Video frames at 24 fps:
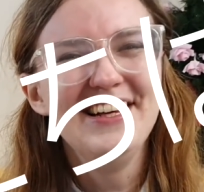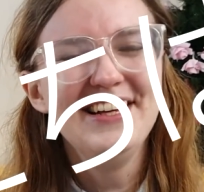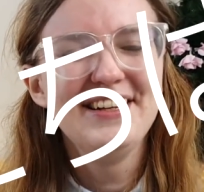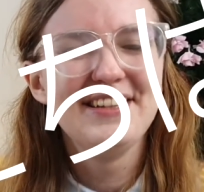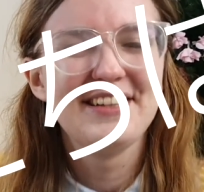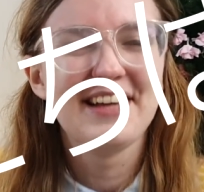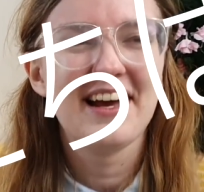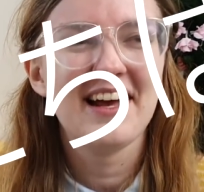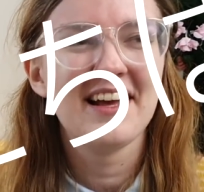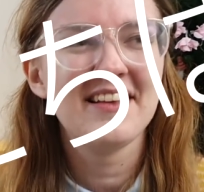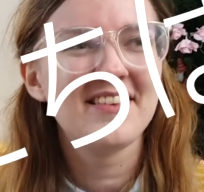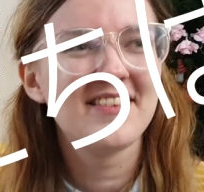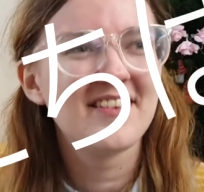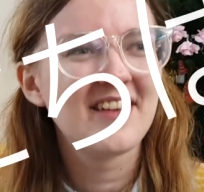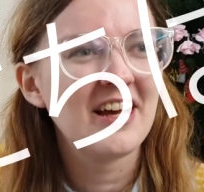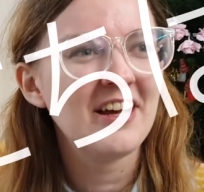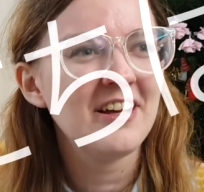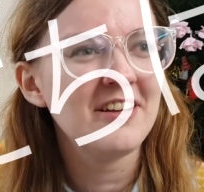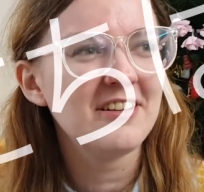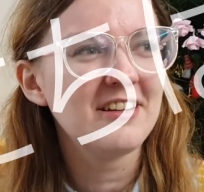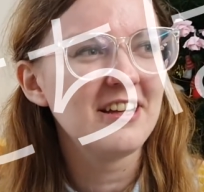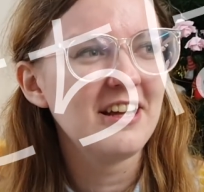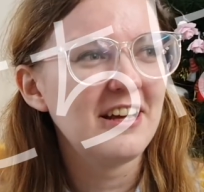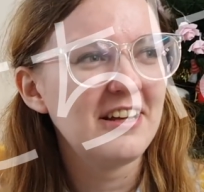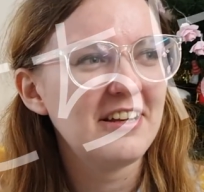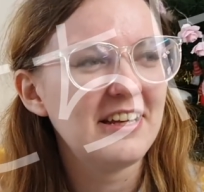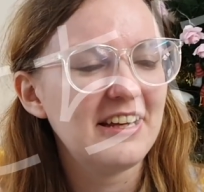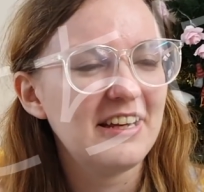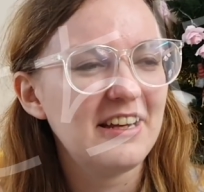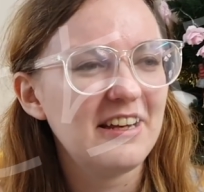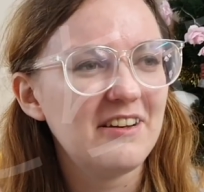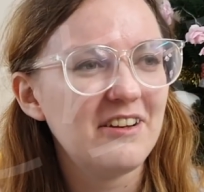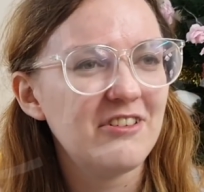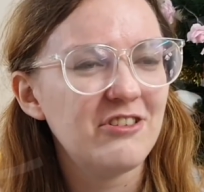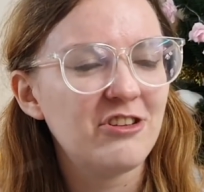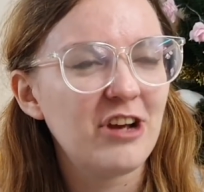Yeah, I started
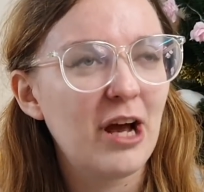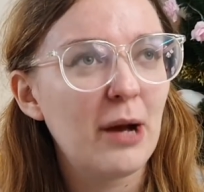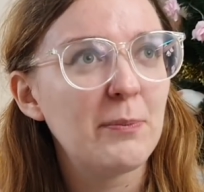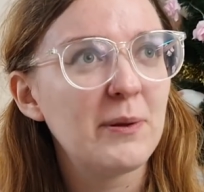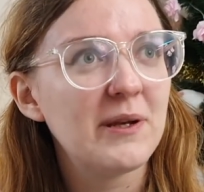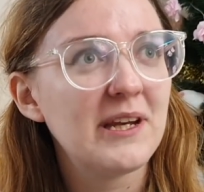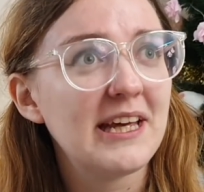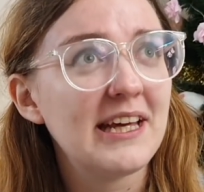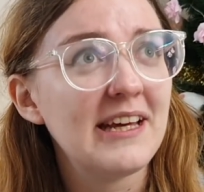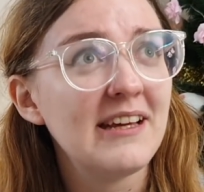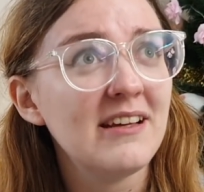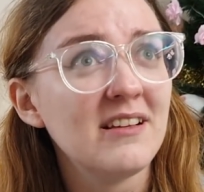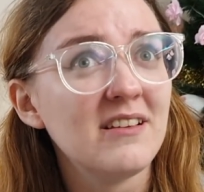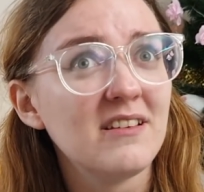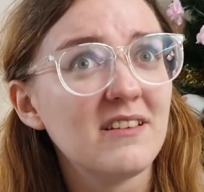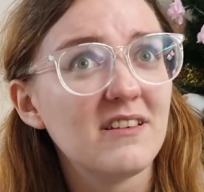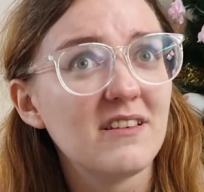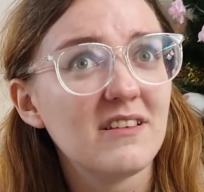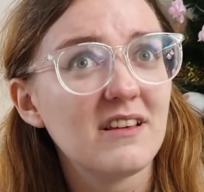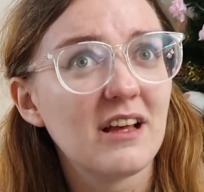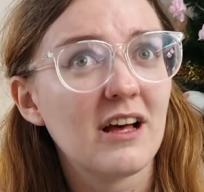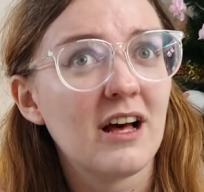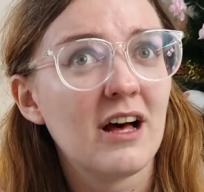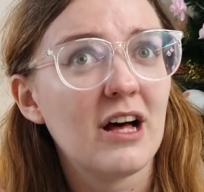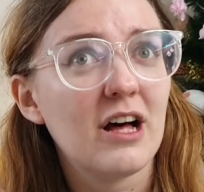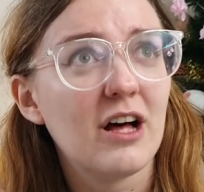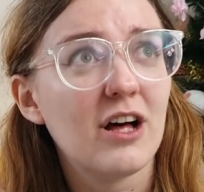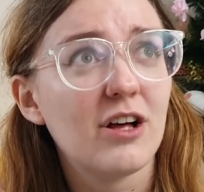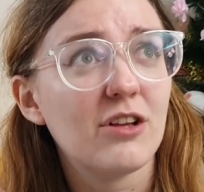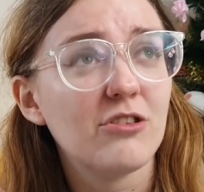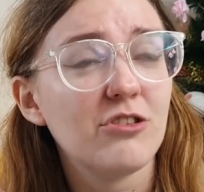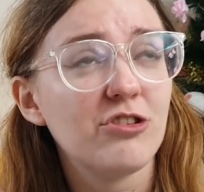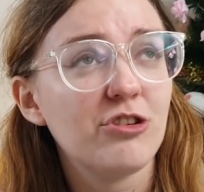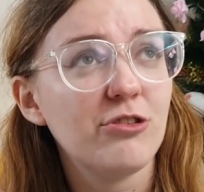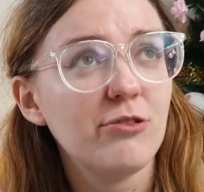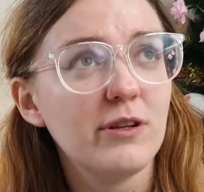learning Japanese
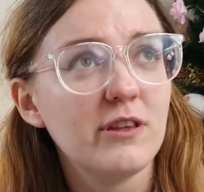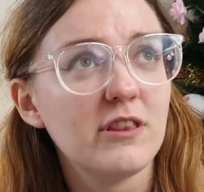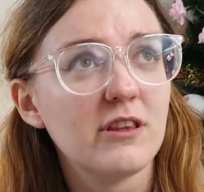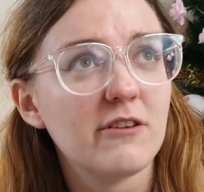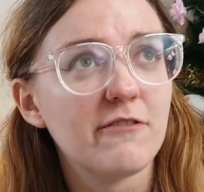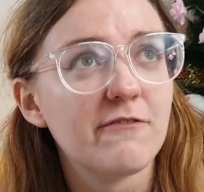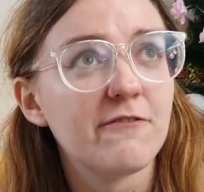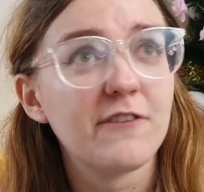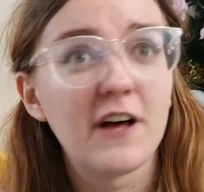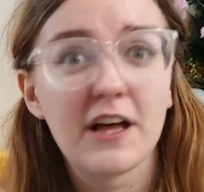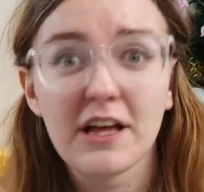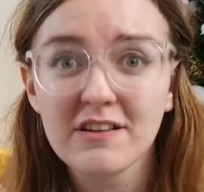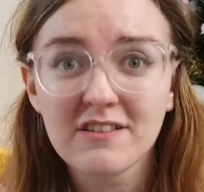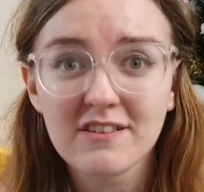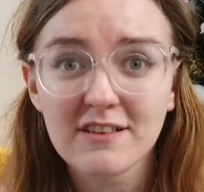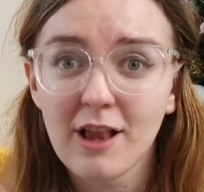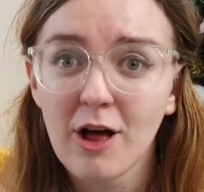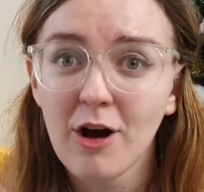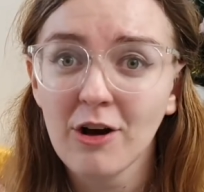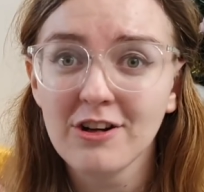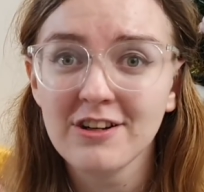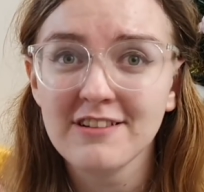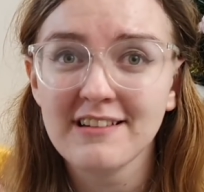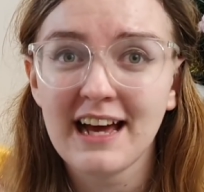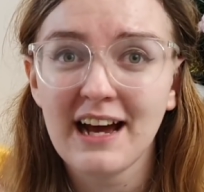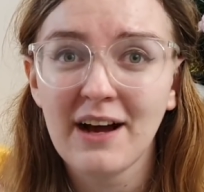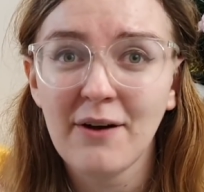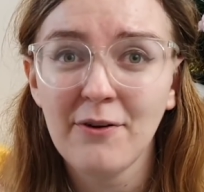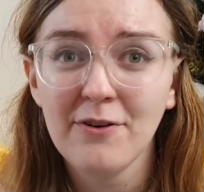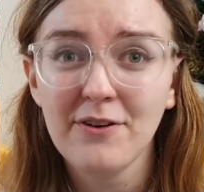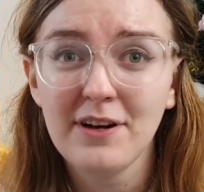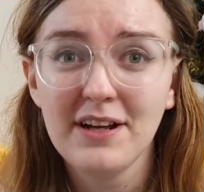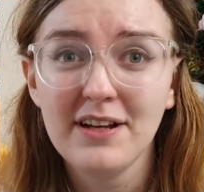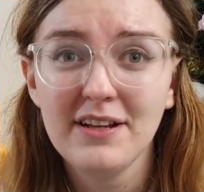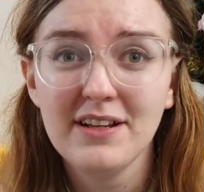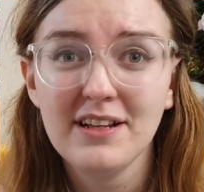uh, during the first lockdown.